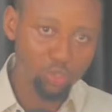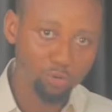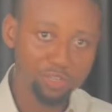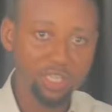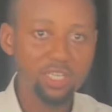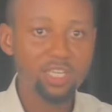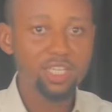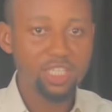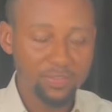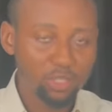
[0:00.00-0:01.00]
survey.
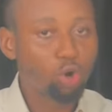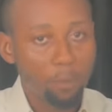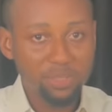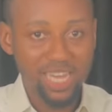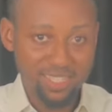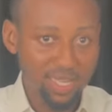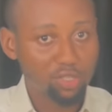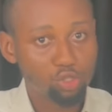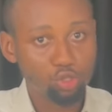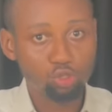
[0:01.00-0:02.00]
If the company that is
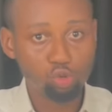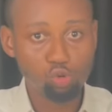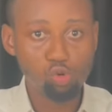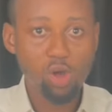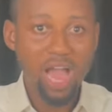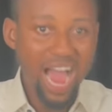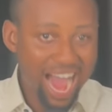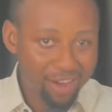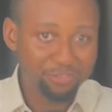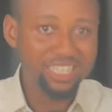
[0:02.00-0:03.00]
selling to you
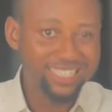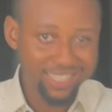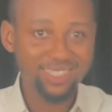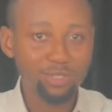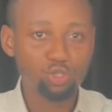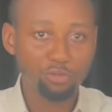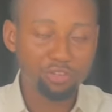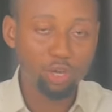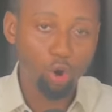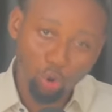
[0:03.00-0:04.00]
have a registered
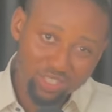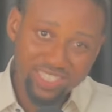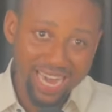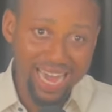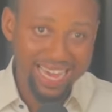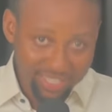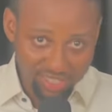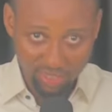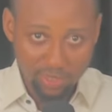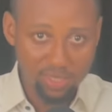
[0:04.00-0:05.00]
survey on their
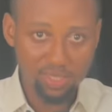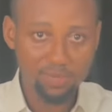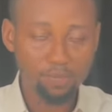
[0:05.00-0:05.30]
estate,